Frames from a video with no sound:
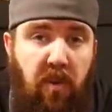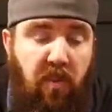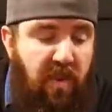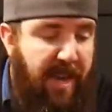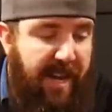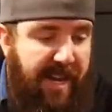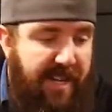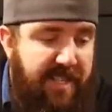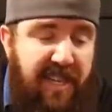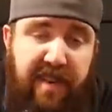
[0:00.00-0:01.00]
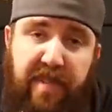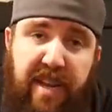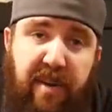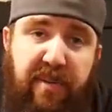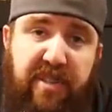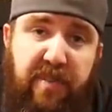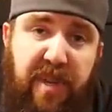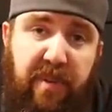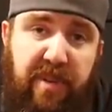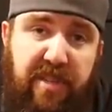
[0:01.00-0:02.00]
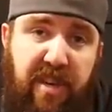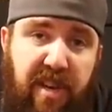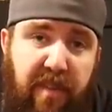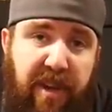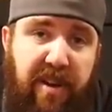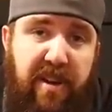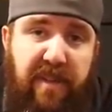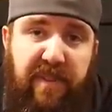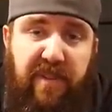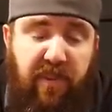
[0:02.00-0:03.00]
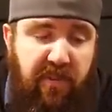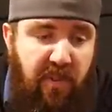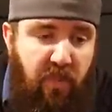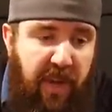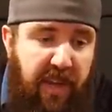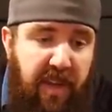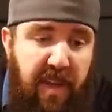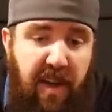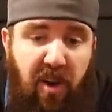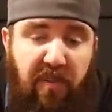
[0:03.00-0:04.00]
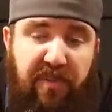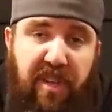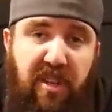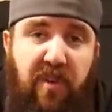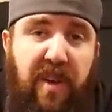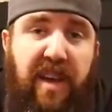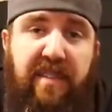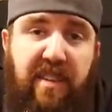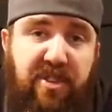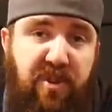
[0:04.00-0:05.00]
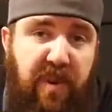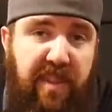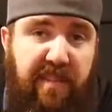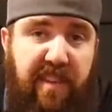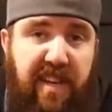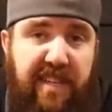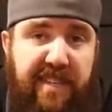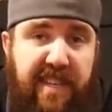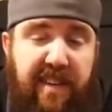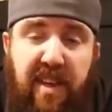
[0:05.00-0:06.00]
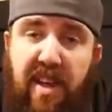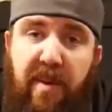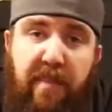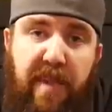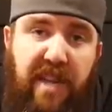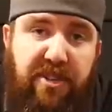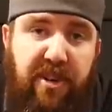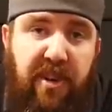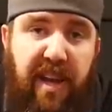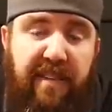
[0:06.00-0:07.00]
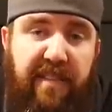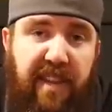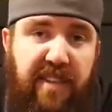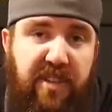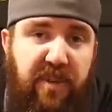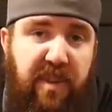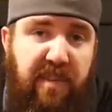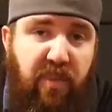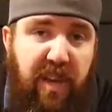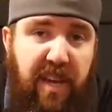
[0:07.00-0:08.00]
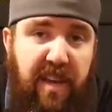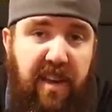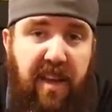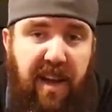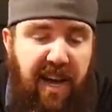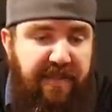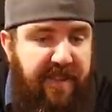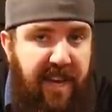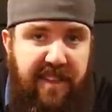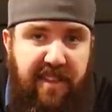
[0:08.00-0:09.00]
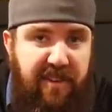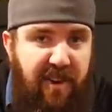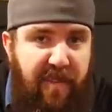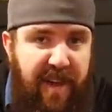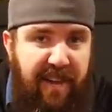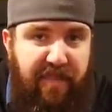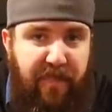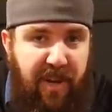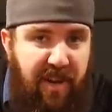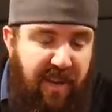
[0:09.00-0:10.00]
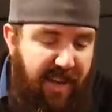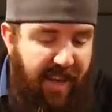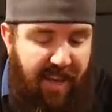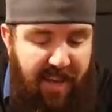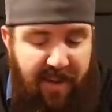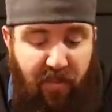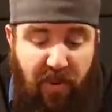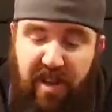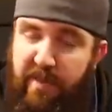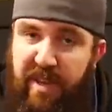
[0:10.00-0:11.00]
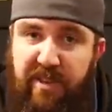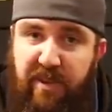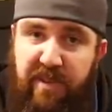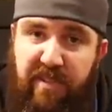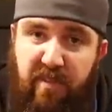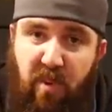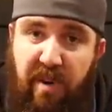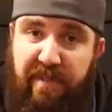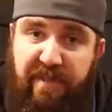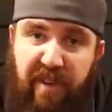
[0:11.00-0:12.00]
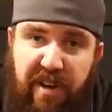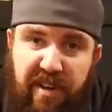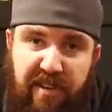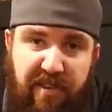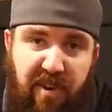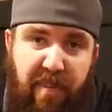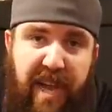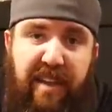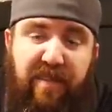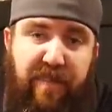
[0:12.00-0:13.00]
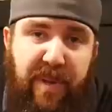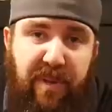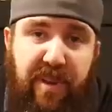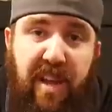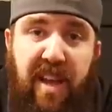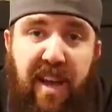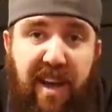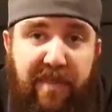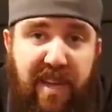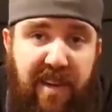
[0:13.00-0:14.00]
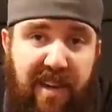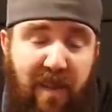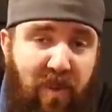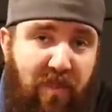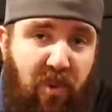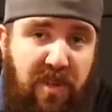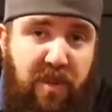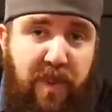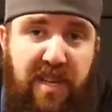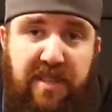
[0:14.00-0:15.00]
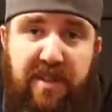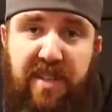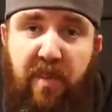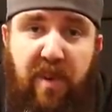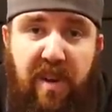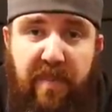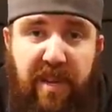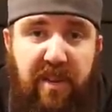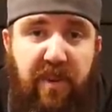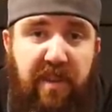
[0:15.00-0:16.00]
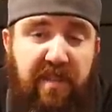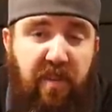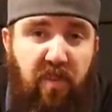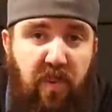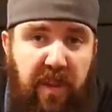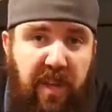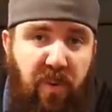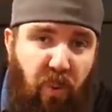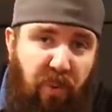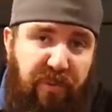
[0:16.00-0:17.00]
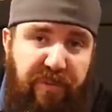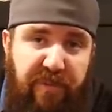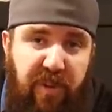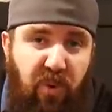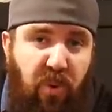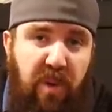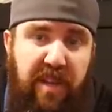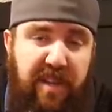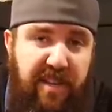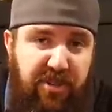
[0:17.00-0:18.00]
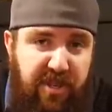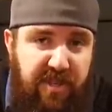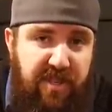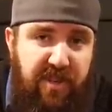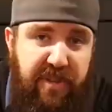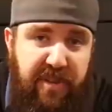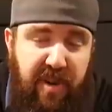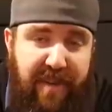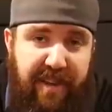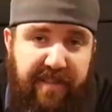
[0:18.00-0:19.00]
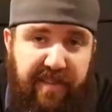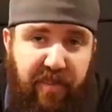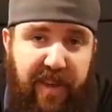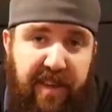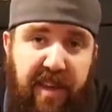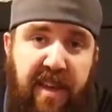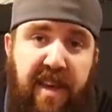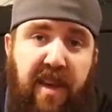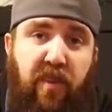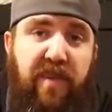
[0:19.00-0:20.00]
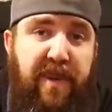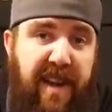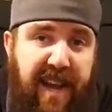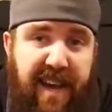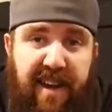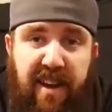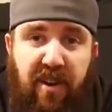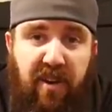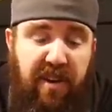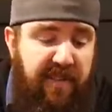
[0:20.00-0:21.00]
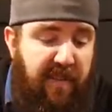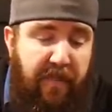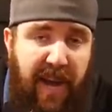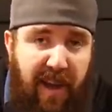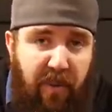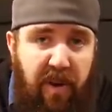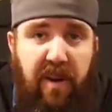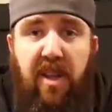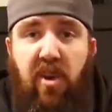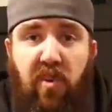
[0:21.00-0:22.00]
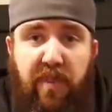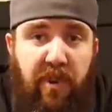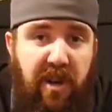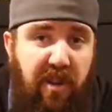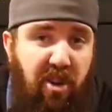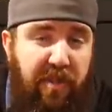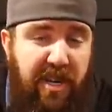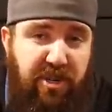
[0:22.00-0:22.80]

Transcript: We're about out of time now to be able to talk about our Nifty Tools of the Week. Hopefully you guys enjoyed this content. Make sure you guys stay tuned this weekend. I've got the Duramax bug, and we're gonna be doing some more fun Duramax build. I'm getting a couple of more sponsors, and we're gonna be doing some really cool fuel additions to the Duramax this week. We've been adding on some power. We put a little bit of